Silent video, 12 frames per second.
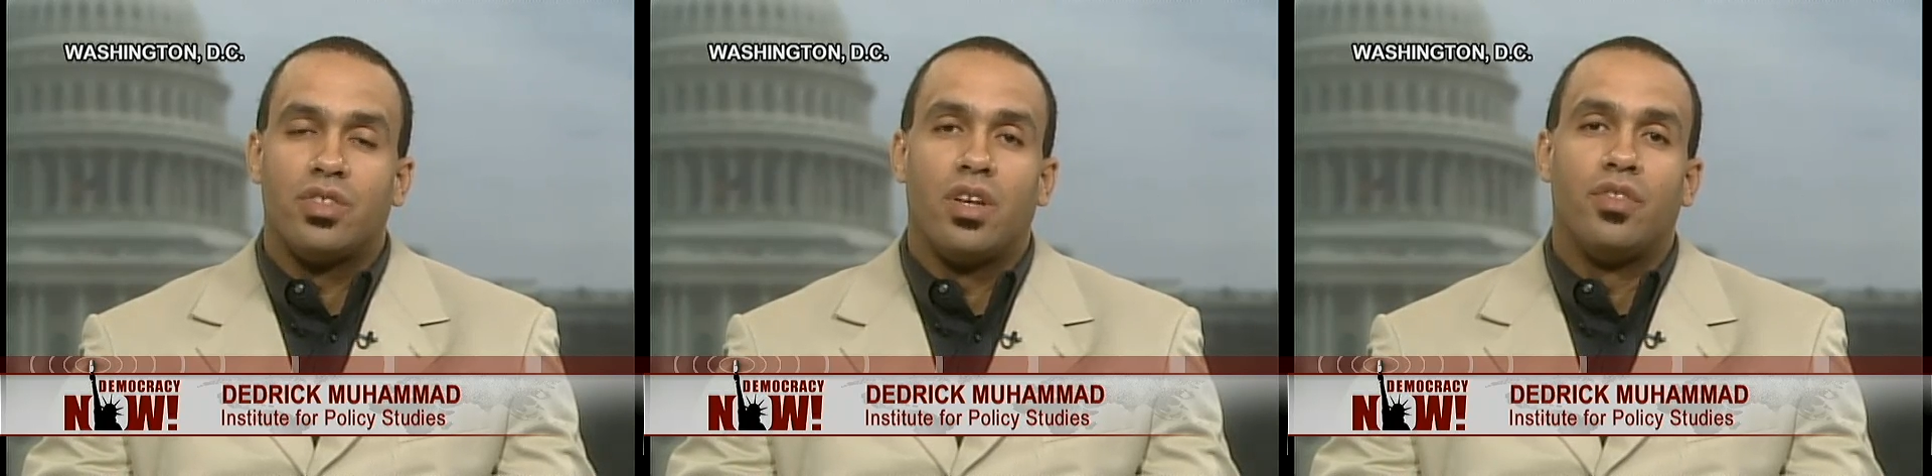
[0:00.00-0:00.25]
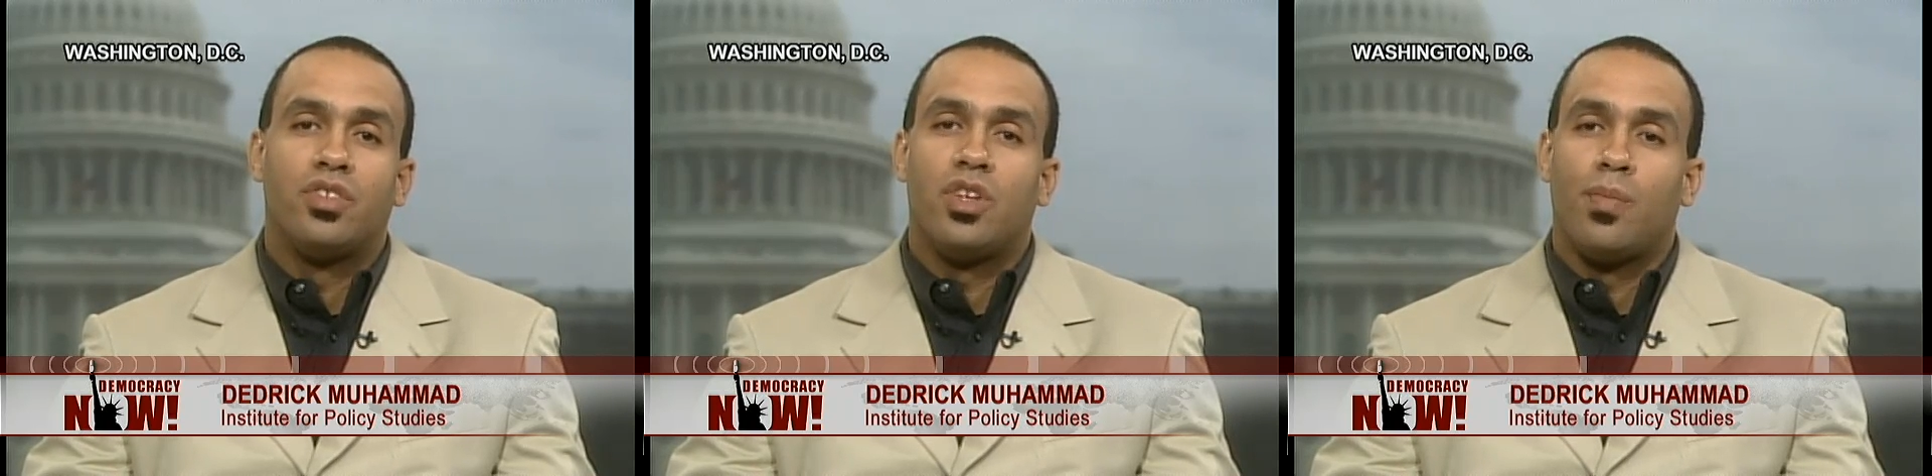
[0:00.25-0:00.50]
the
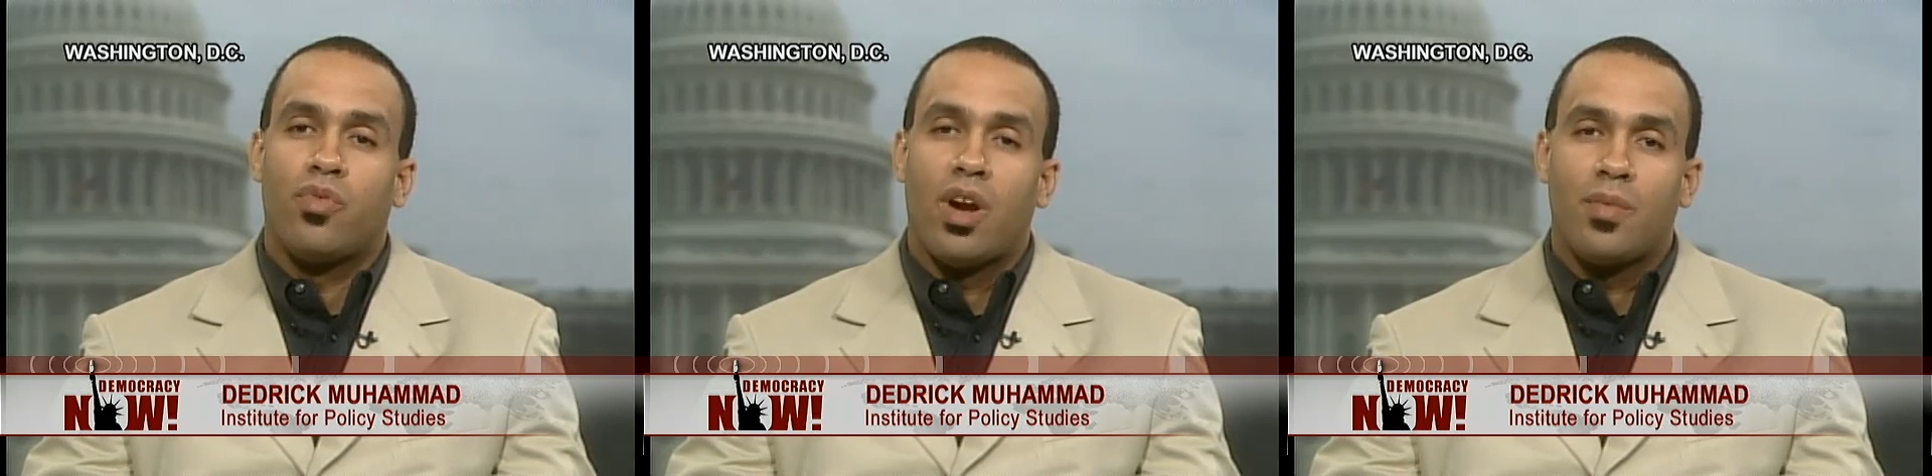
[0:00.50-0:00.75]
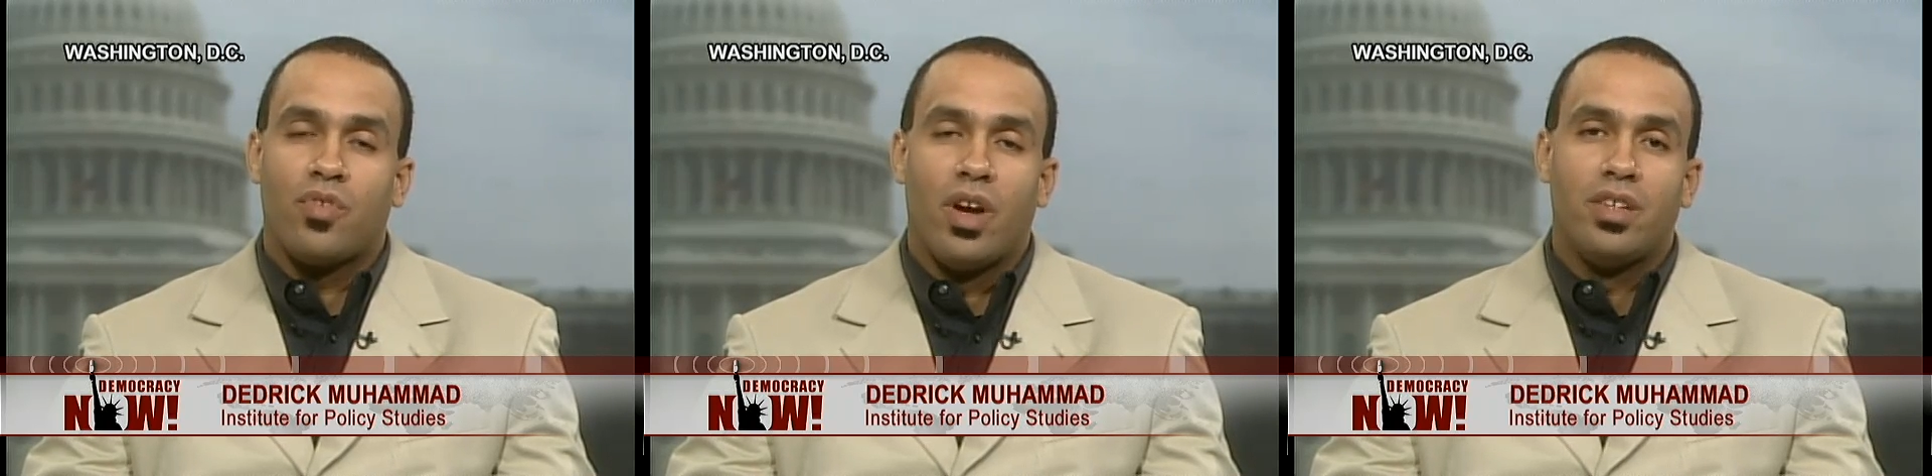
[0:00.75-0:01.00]

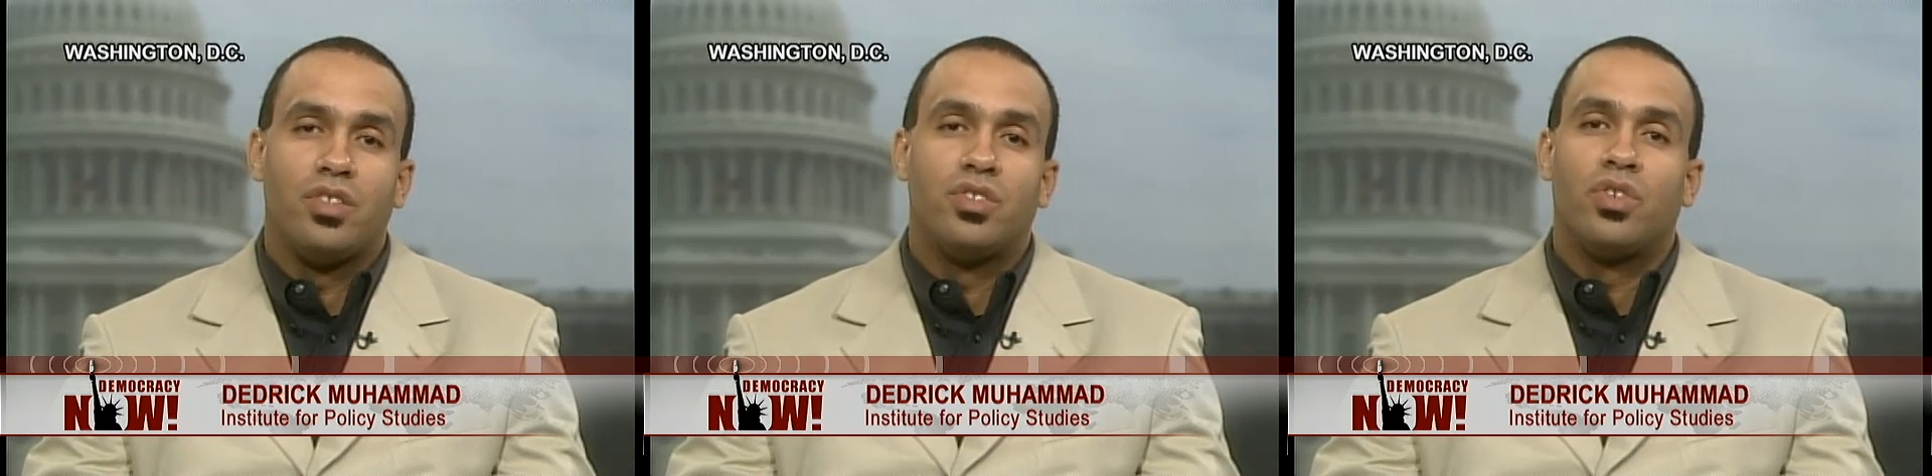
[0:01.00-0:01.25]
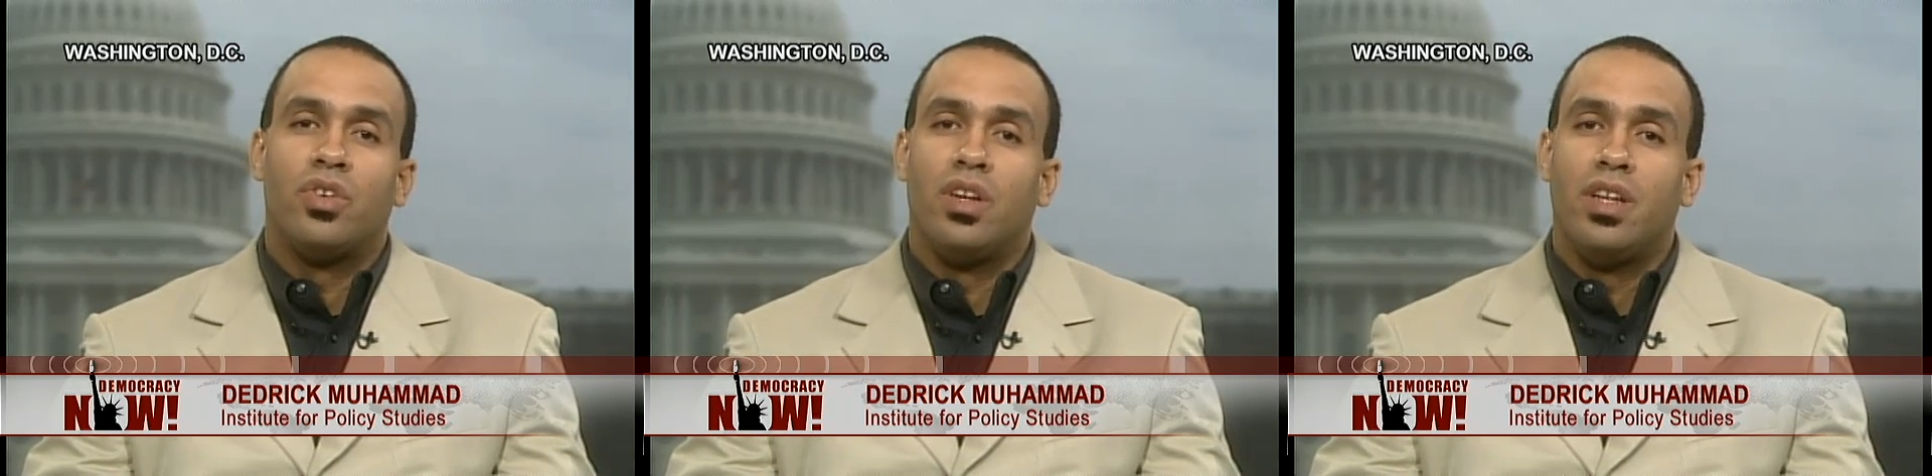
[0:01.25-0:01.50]
subprime crisis
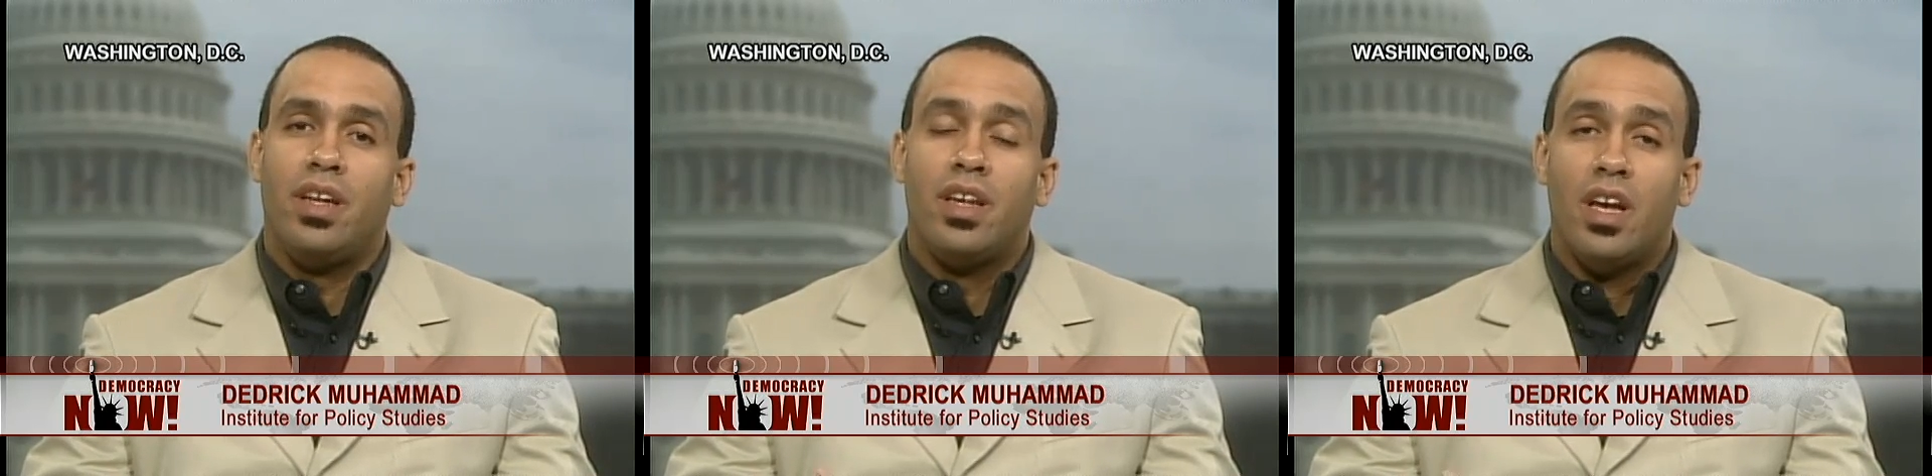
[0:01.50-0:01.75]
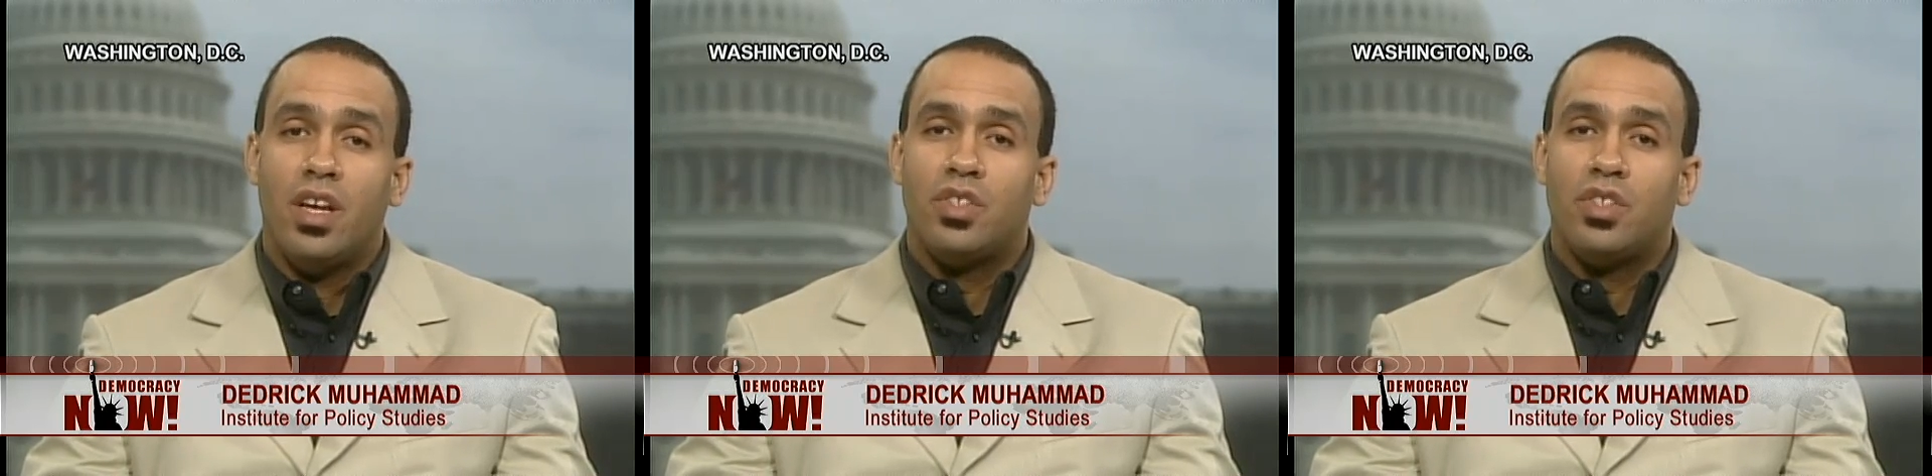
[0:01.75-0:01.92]
is going to lead